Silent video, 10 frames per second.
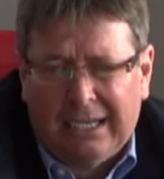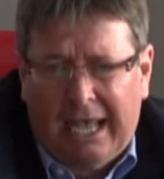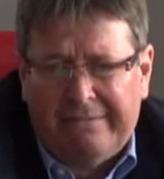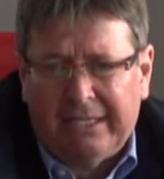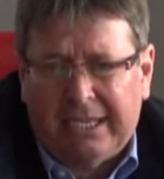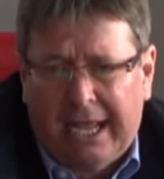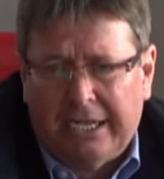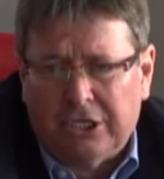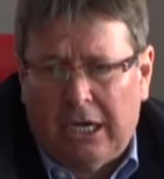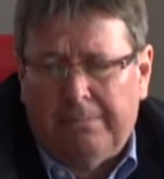haven't
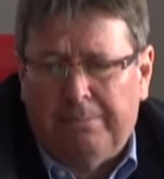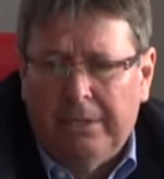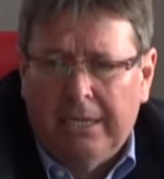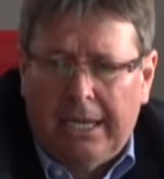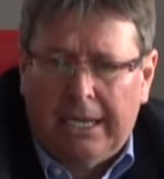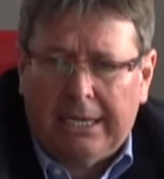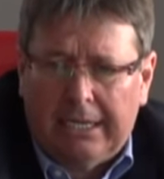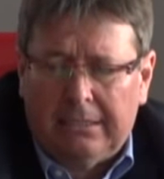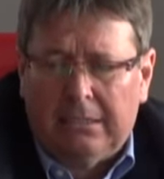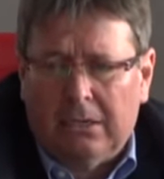catch up and
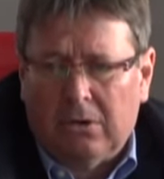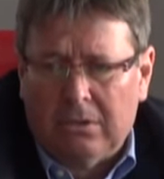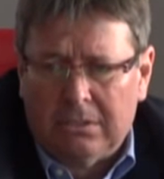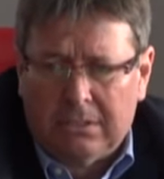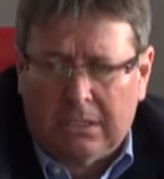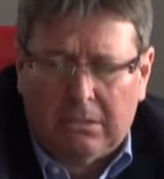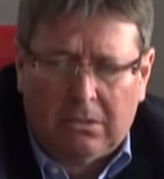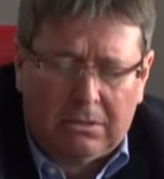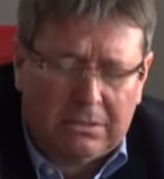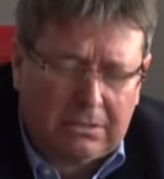getting across
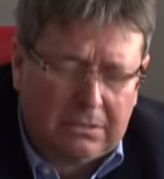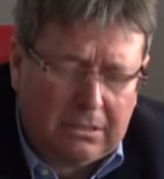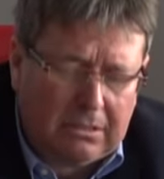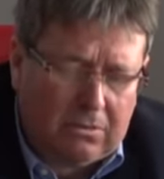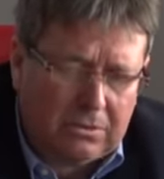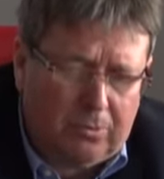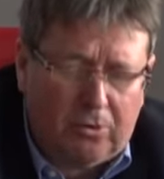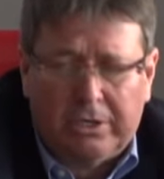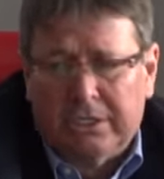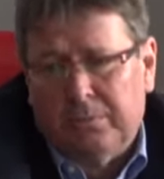
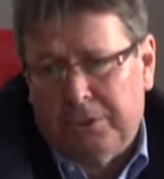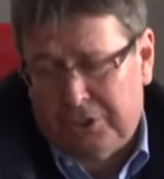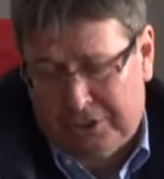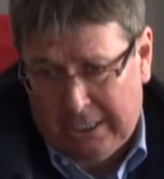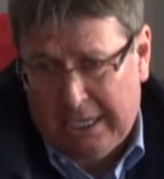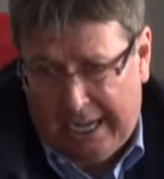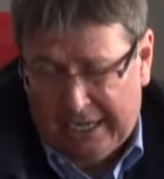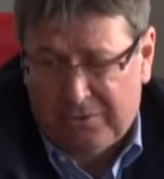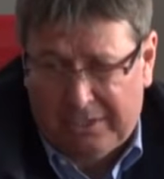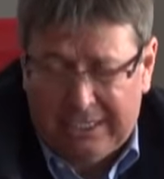borders, which
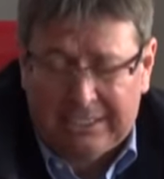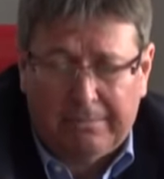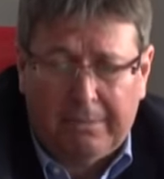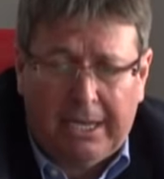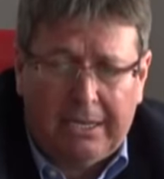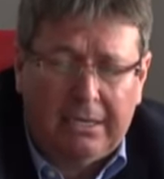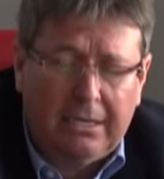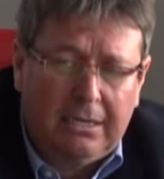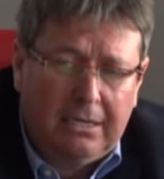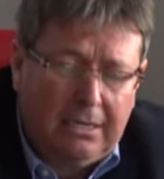actually is the main
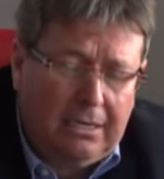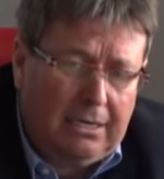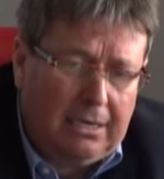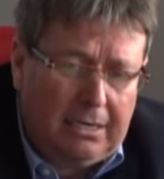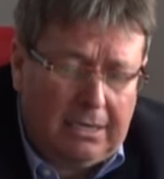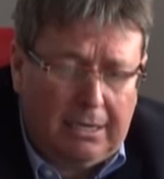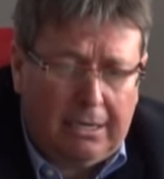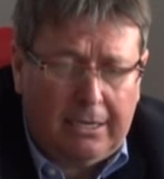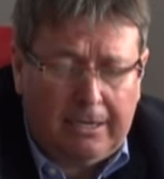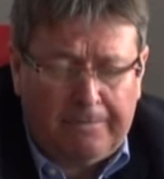
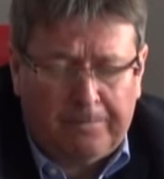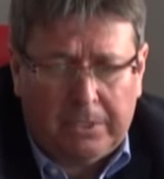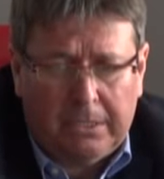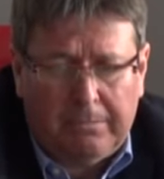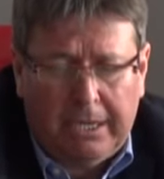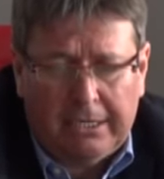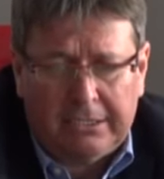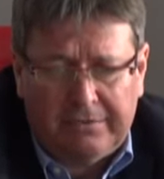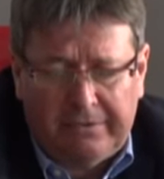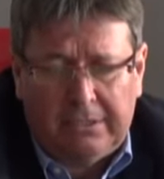
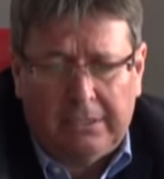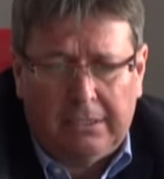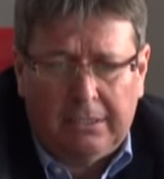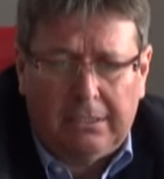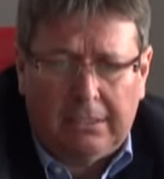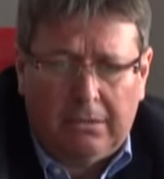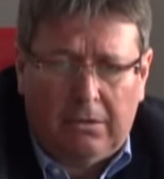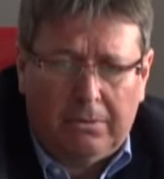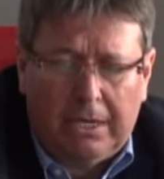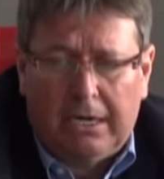activity in the
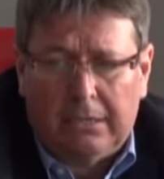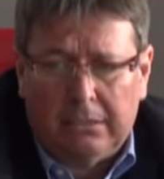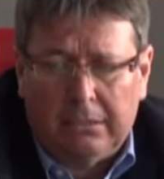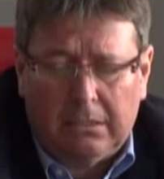OER